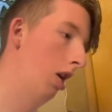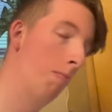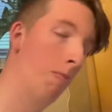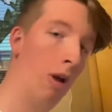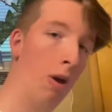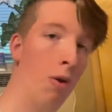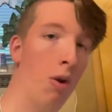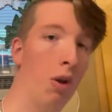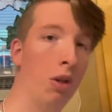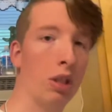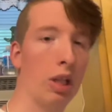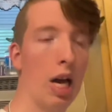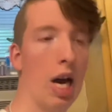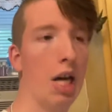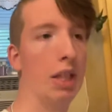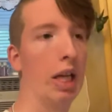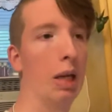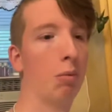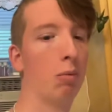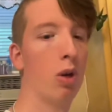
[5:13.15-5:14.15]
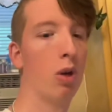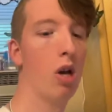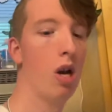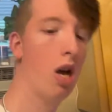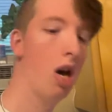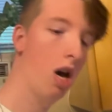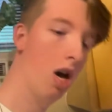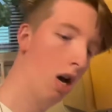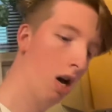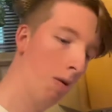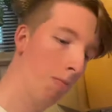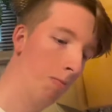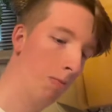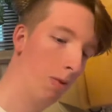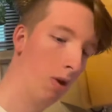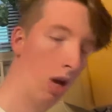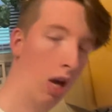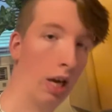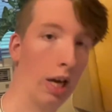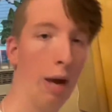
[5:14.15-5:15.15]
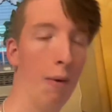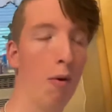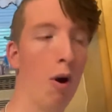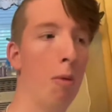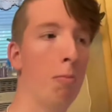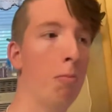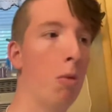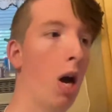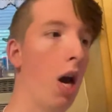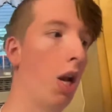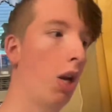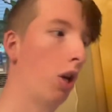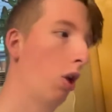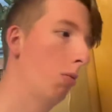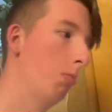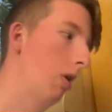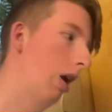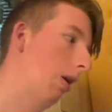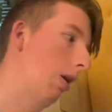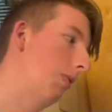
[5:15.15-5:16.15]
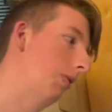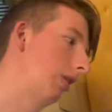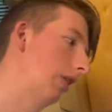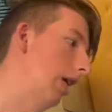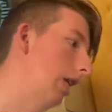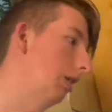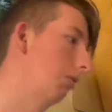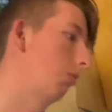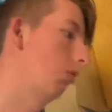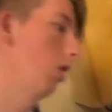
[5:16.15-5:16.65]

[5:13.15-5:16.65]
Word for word: But anyways, guys, I'm gonna, um, it came with a button too. But anyways, guys, I'm